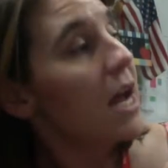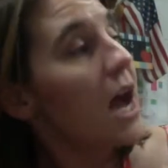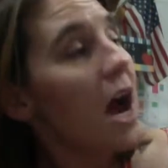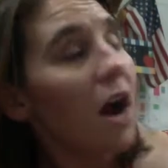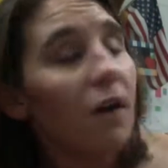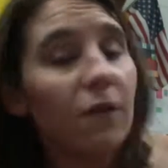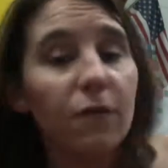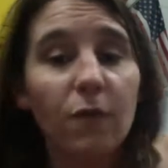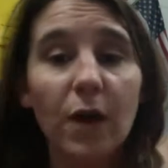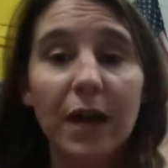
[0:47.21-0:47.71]

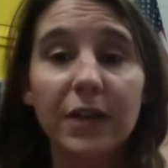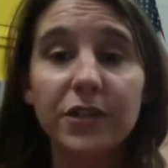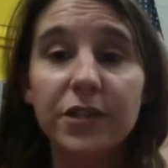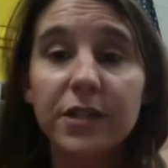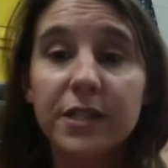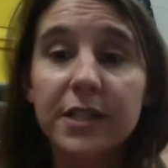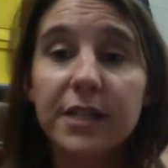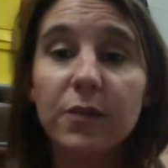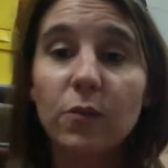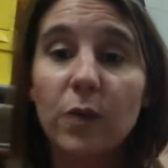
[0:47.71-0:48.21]
are
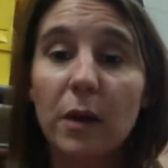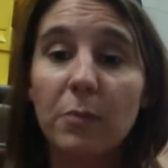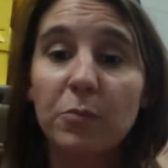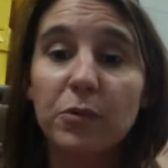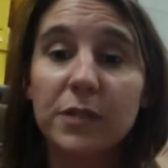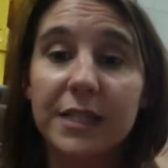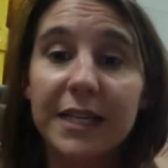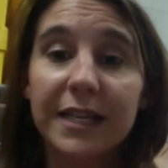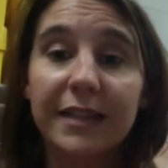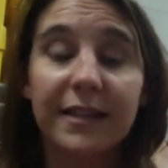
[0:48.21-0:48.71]
fractions that
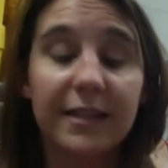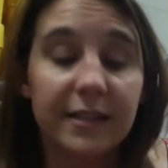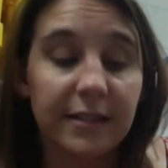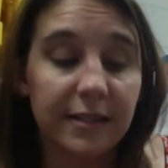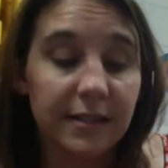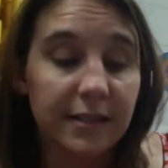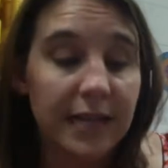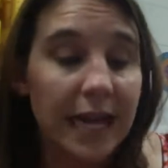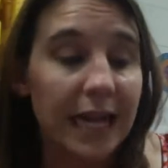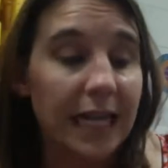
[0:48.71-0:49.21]
represent the
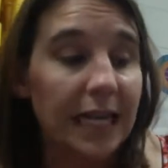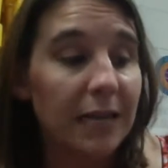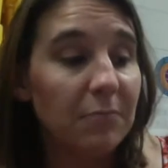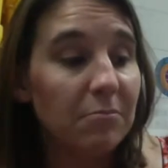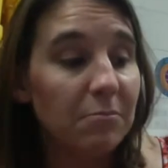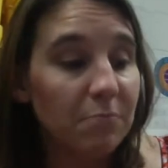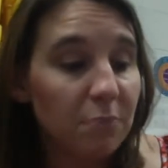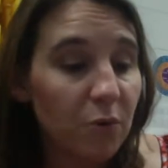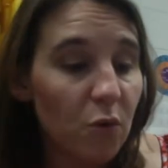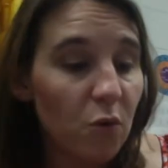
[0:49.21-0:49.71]

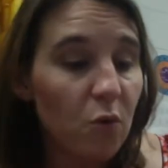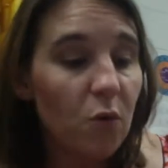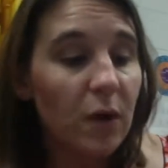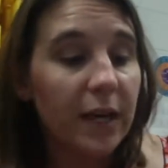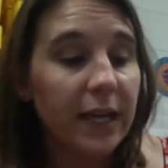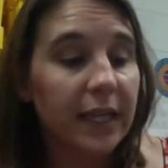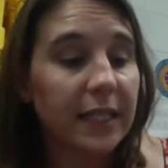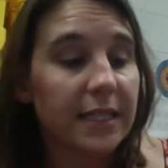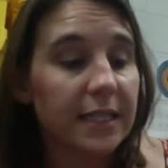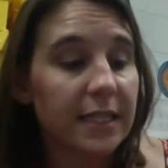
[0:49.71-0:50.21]
same
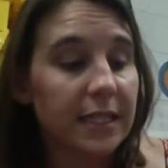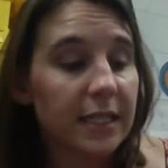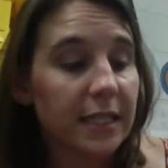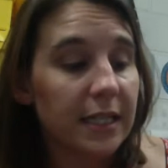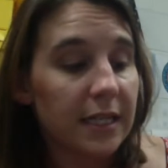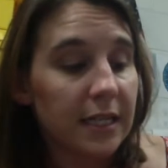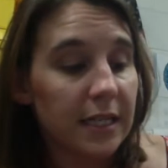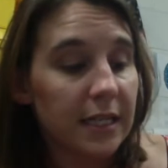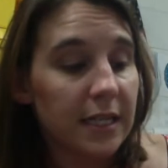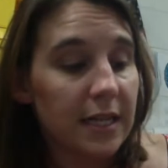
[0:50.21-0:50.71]
point
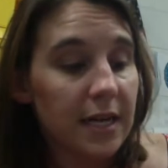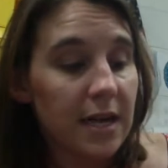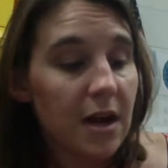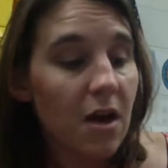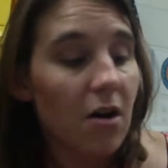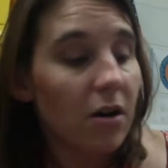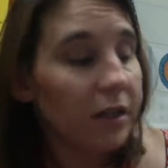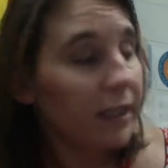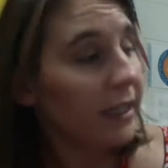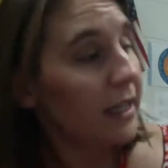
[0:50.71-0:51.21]

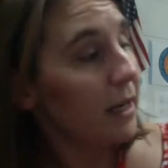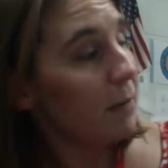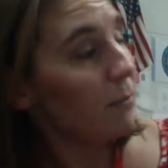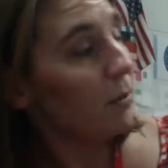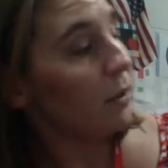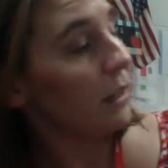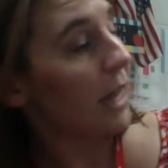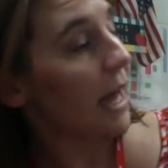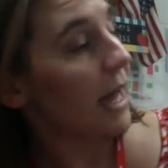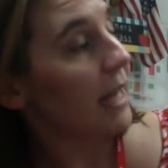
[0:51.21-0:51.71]
on a number
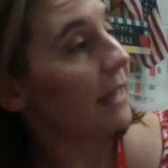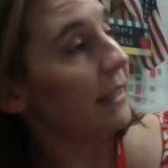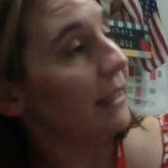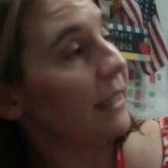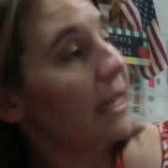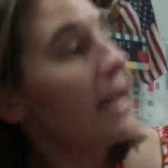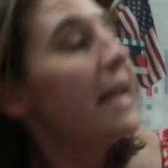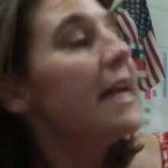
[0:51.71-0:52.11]
line.